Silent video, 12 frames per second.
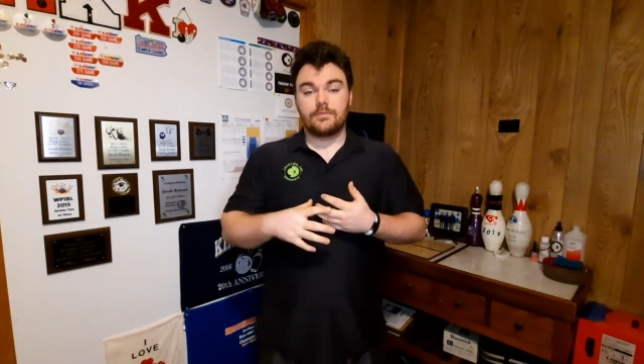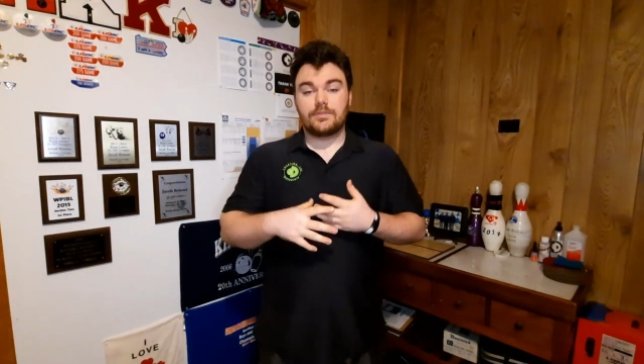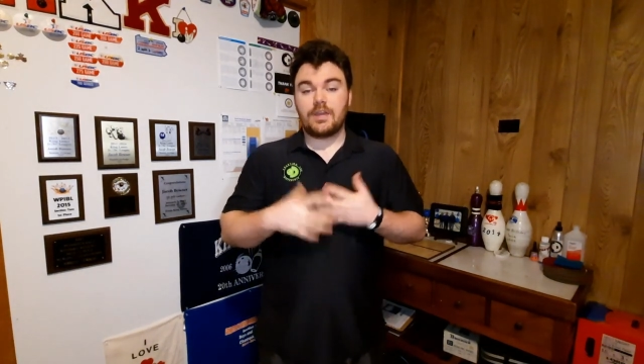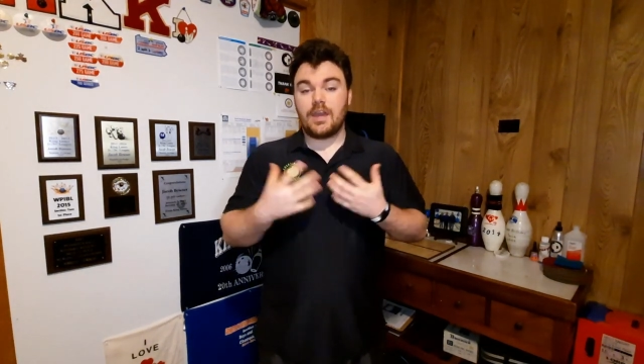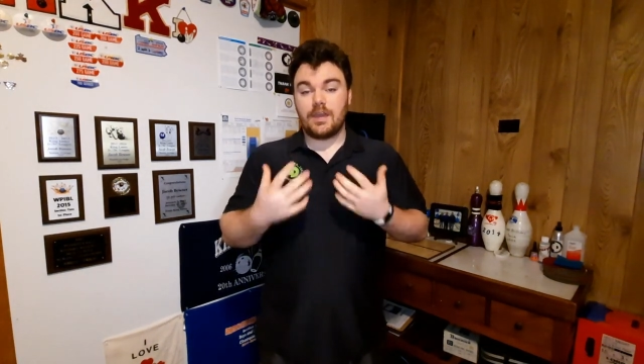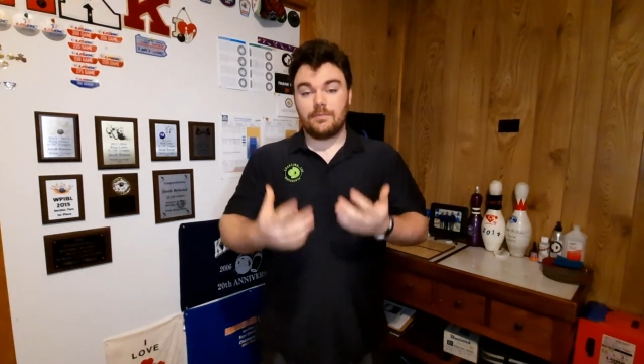
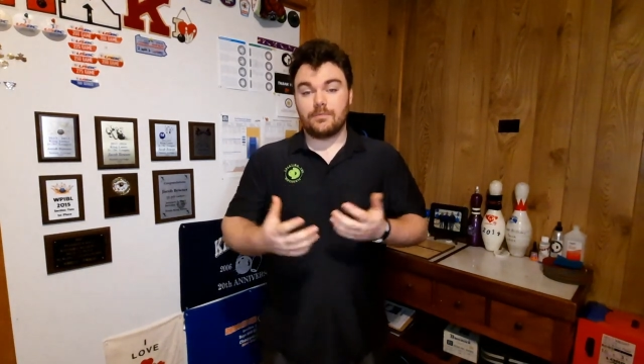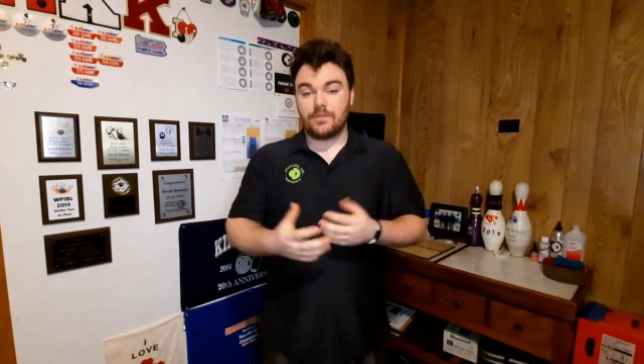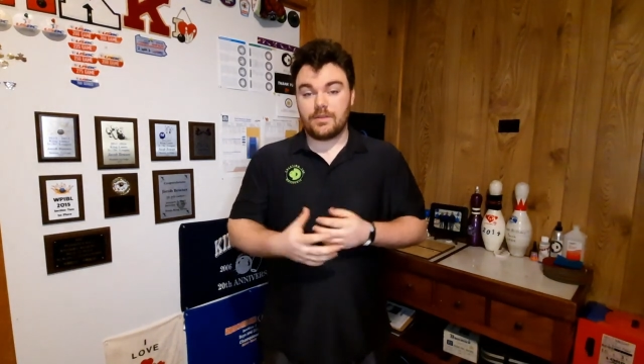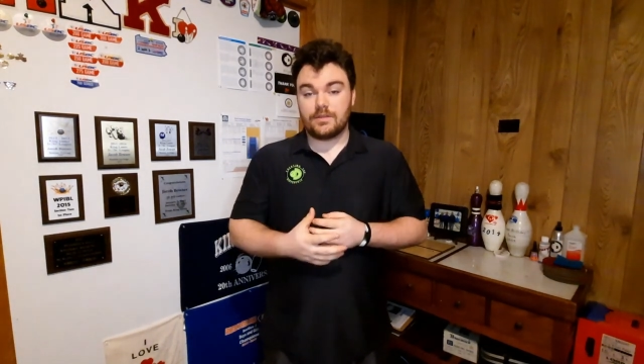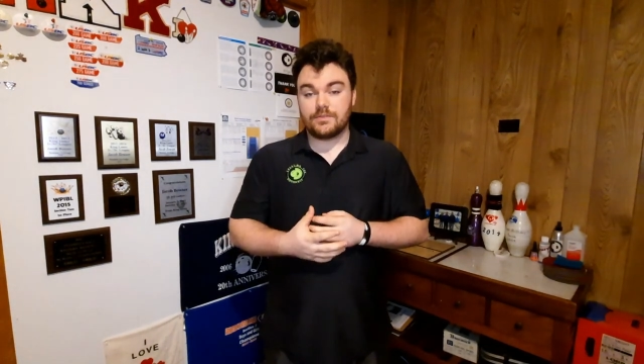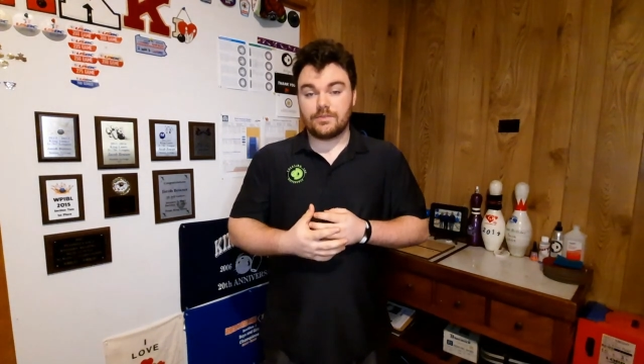tame
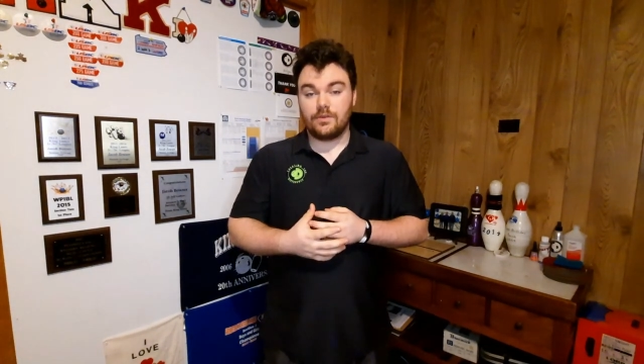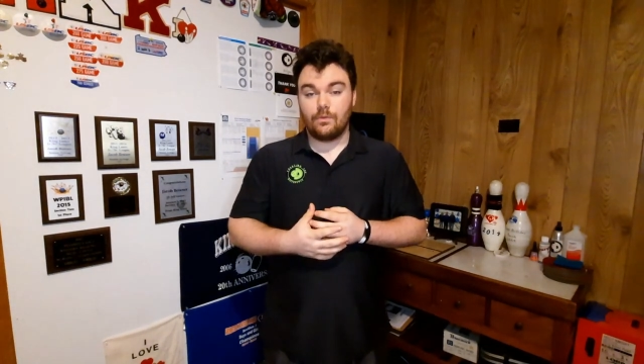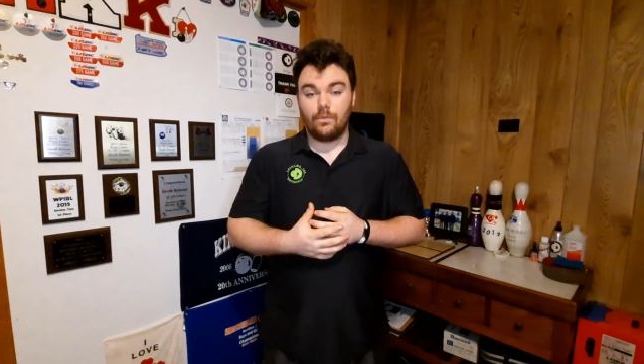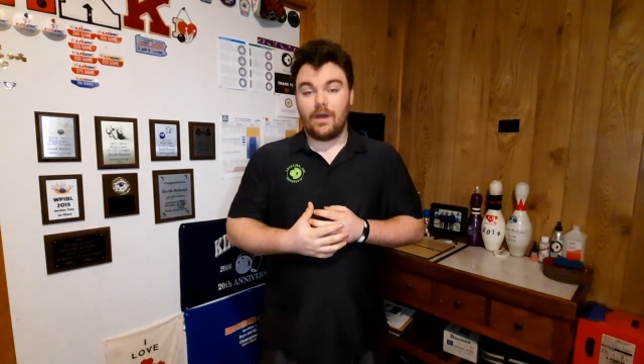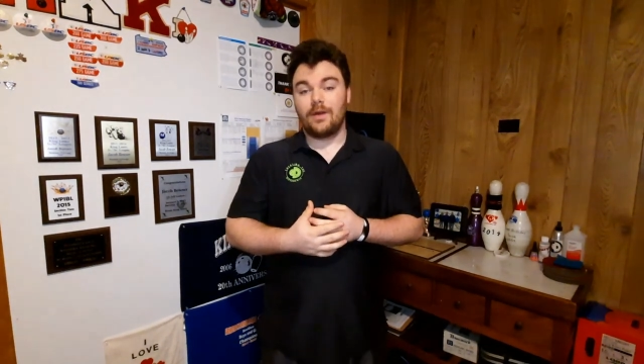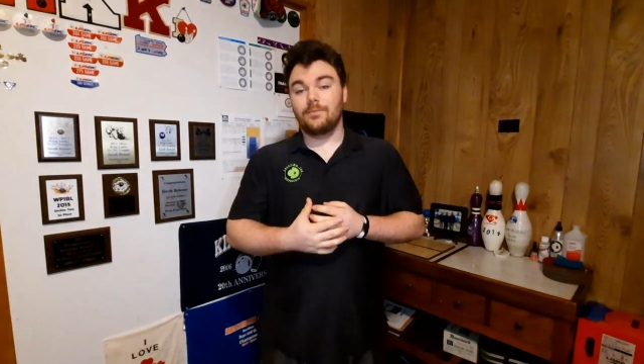these
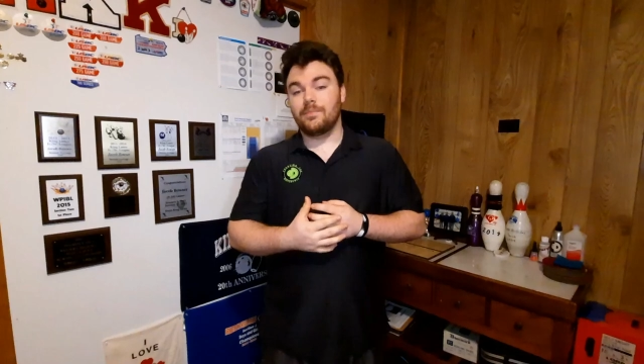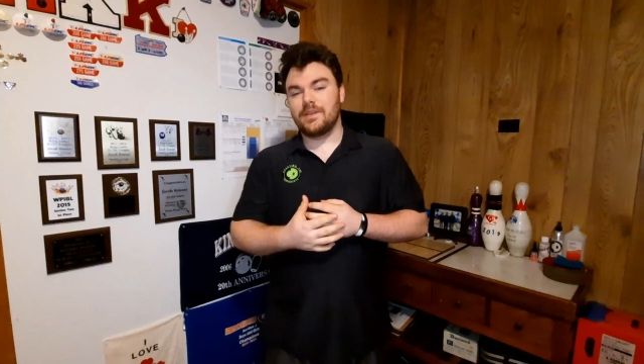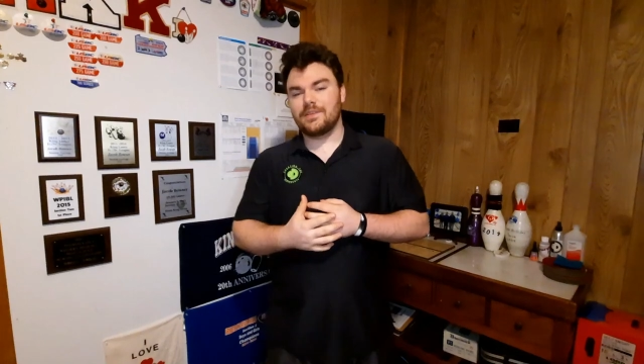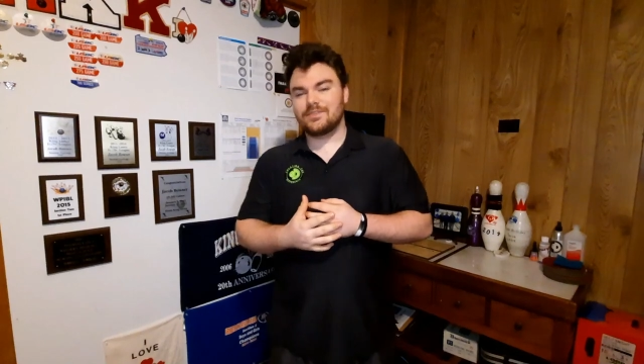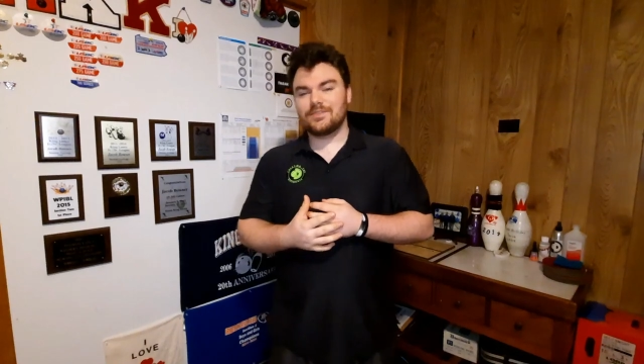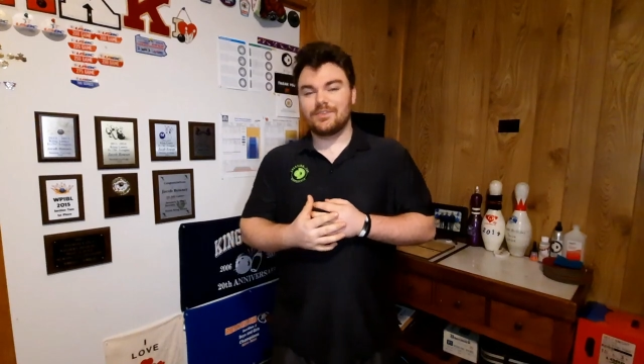wild
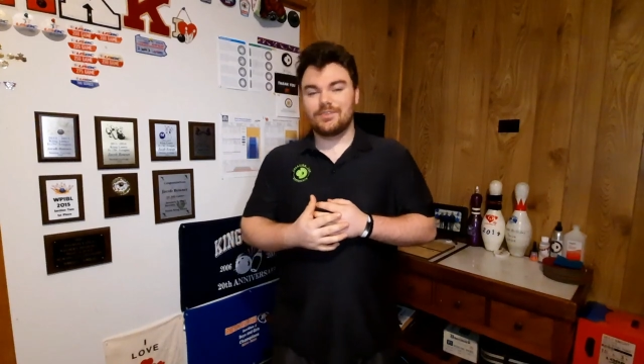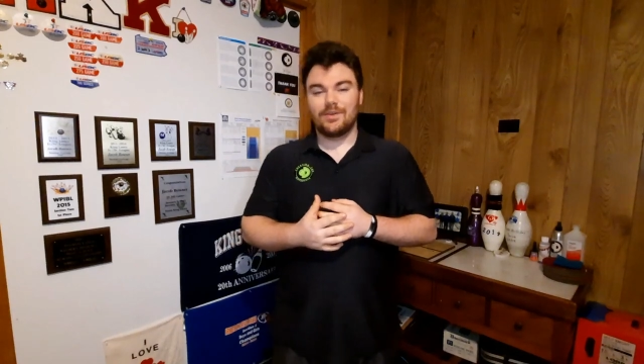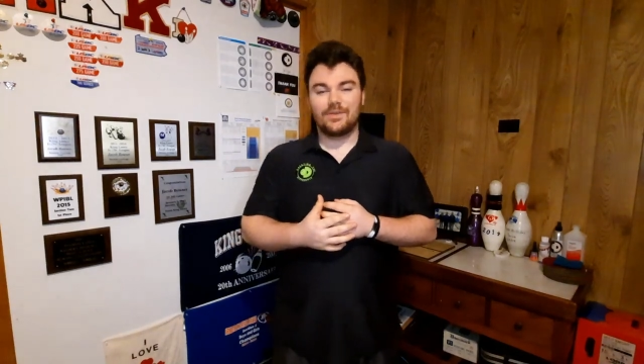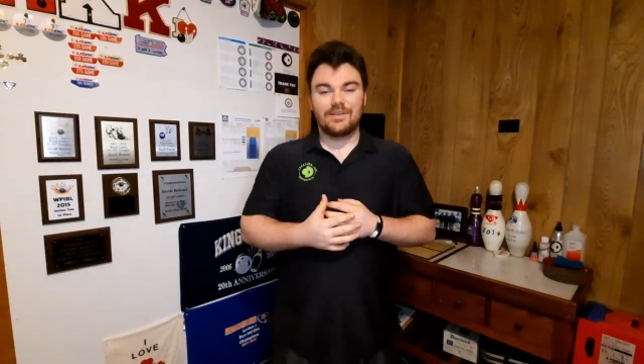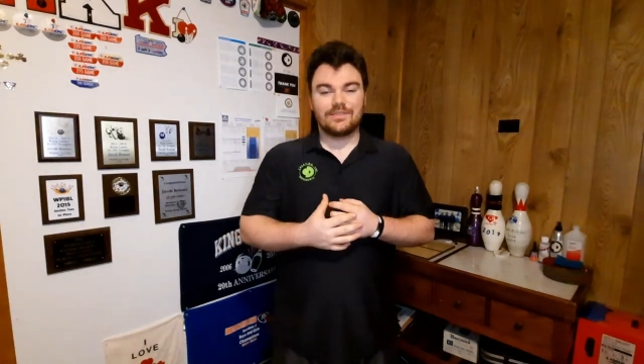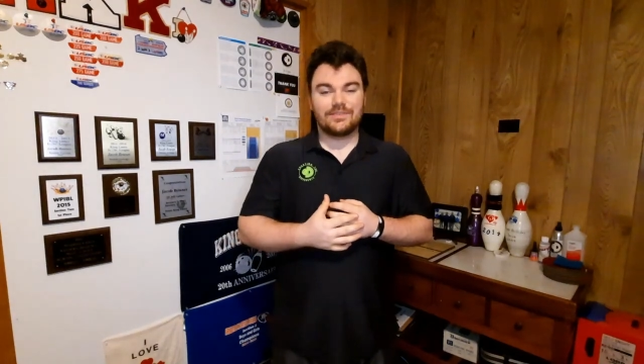beasts
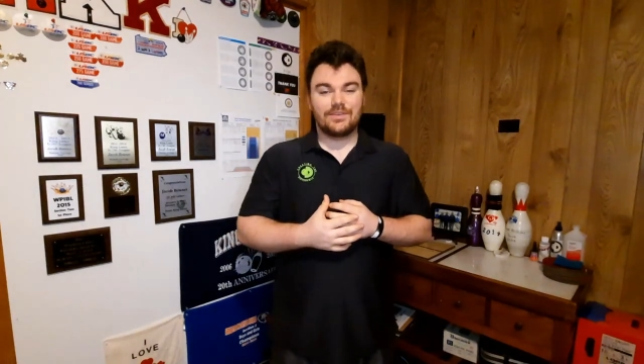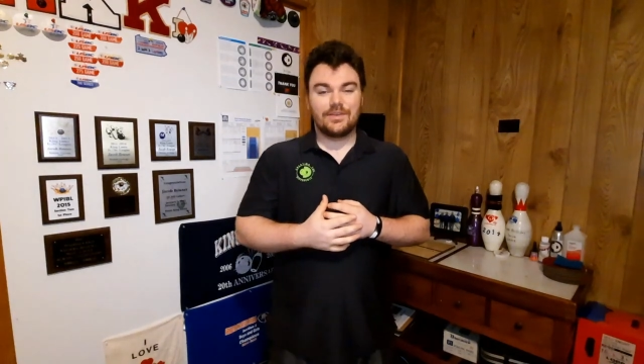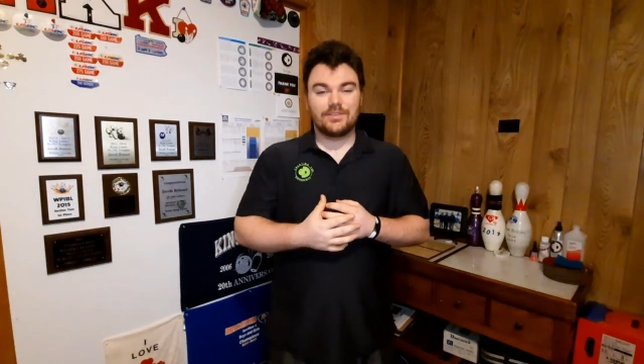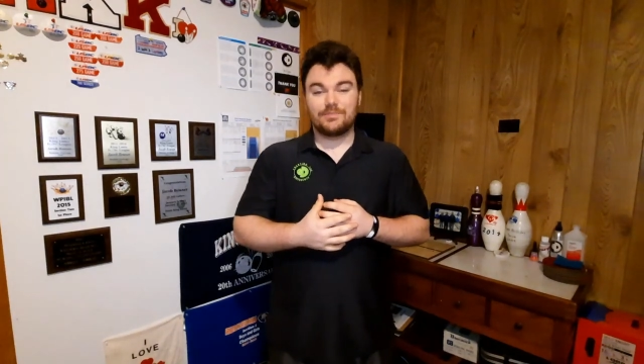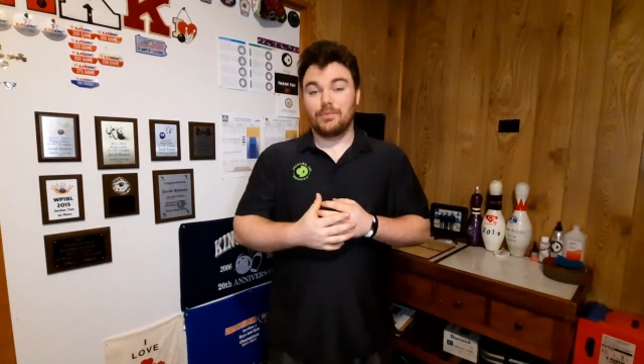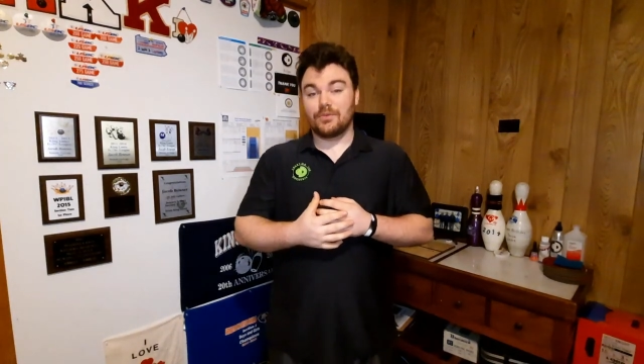known as
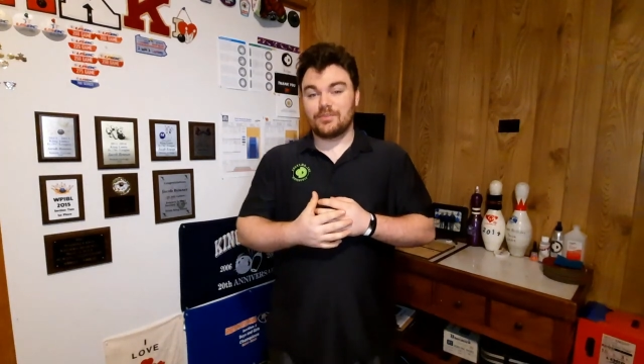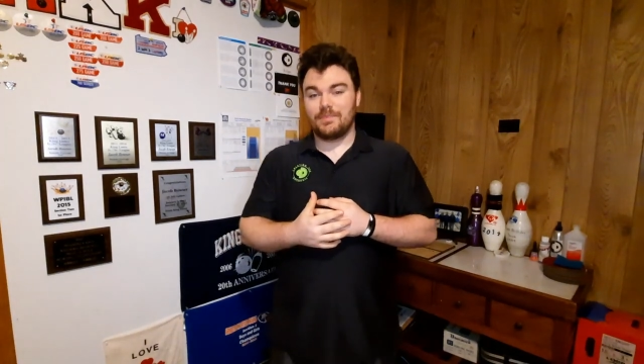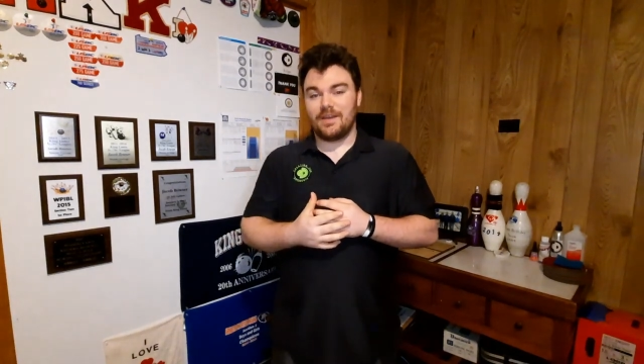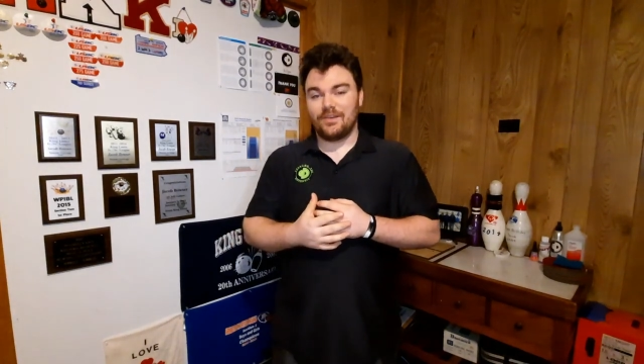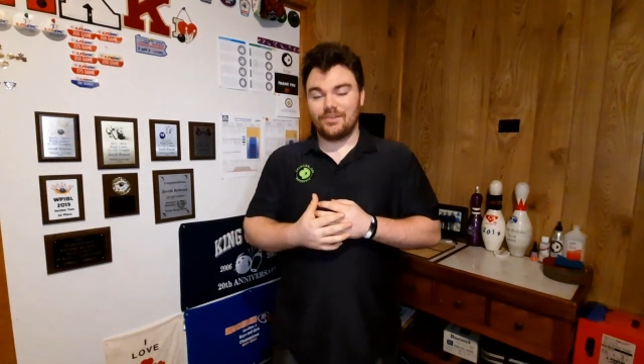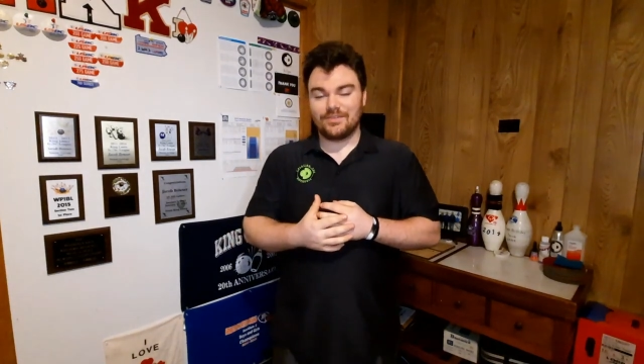sports
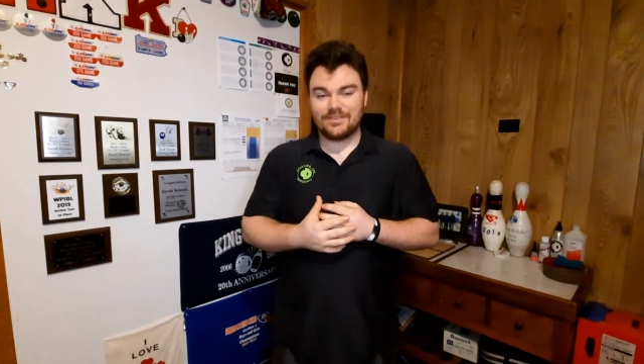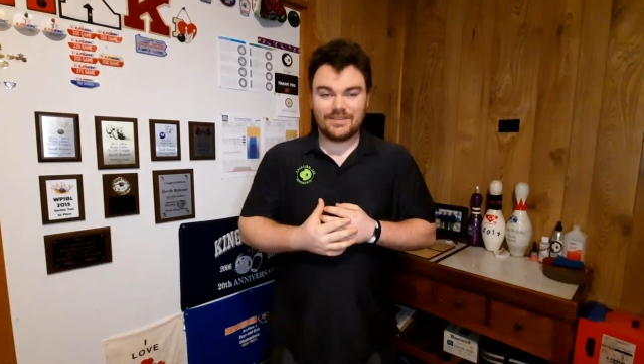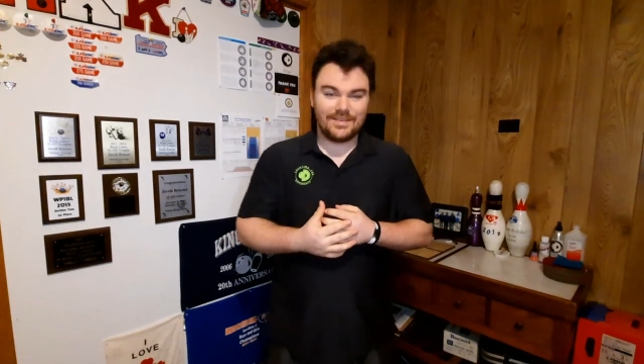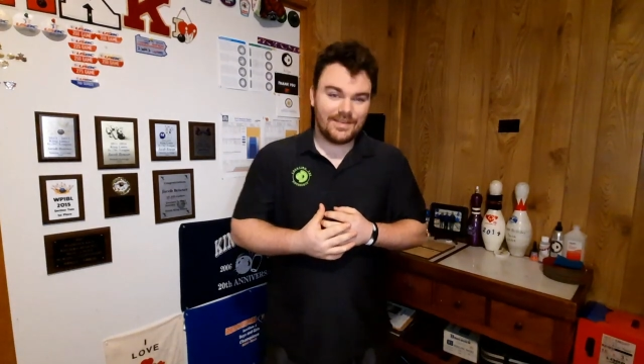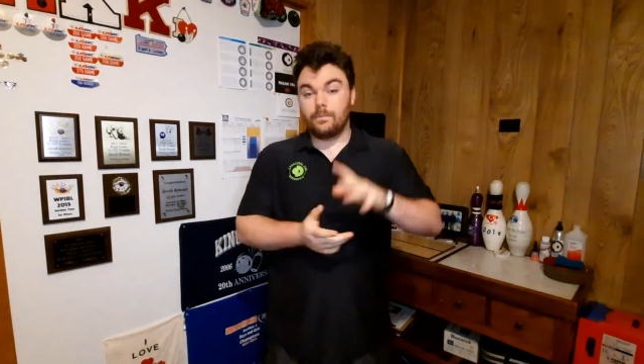patterns.